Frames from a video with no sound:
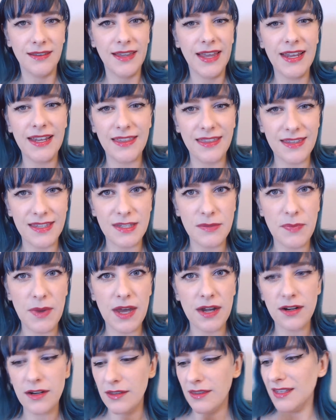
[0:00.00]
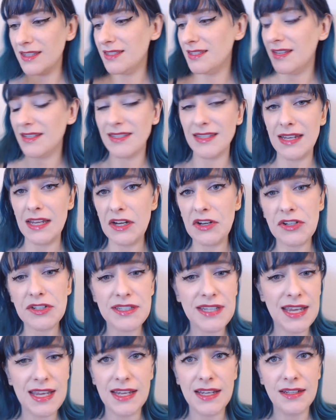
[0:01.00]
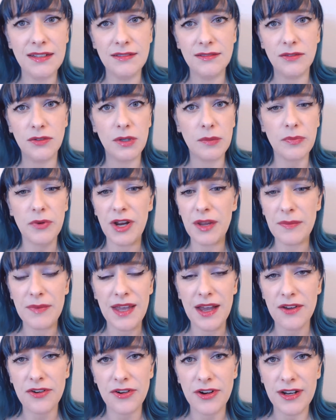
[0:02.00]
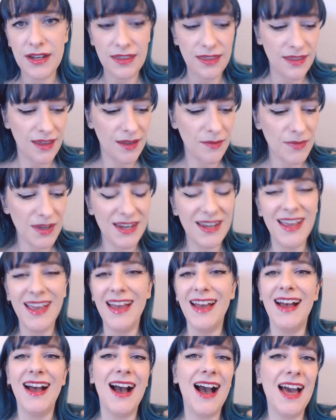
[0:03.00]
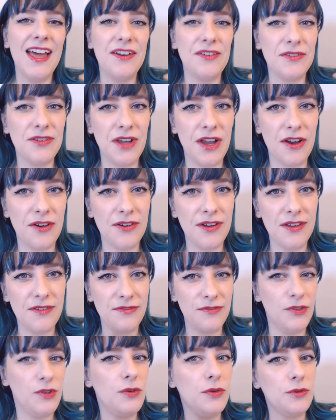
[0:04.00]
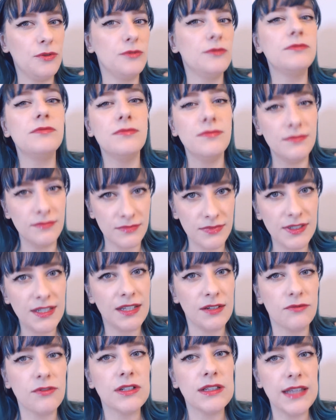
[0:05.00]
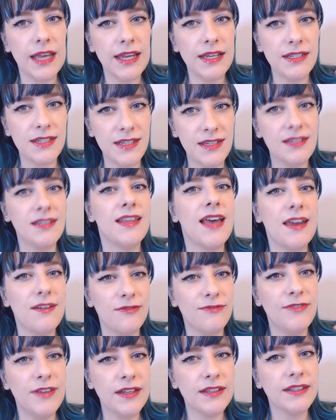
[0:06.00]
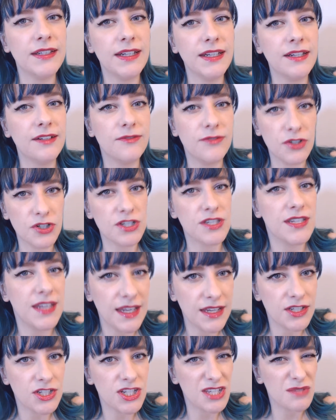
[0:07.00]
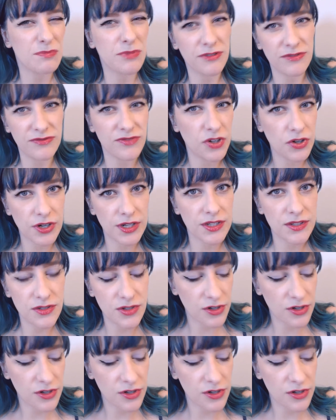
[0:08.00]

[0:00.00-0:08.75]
like this better. This doesn't irritate or break me out or anything, but I don't know if you can relate to that feeling of your skin just preferring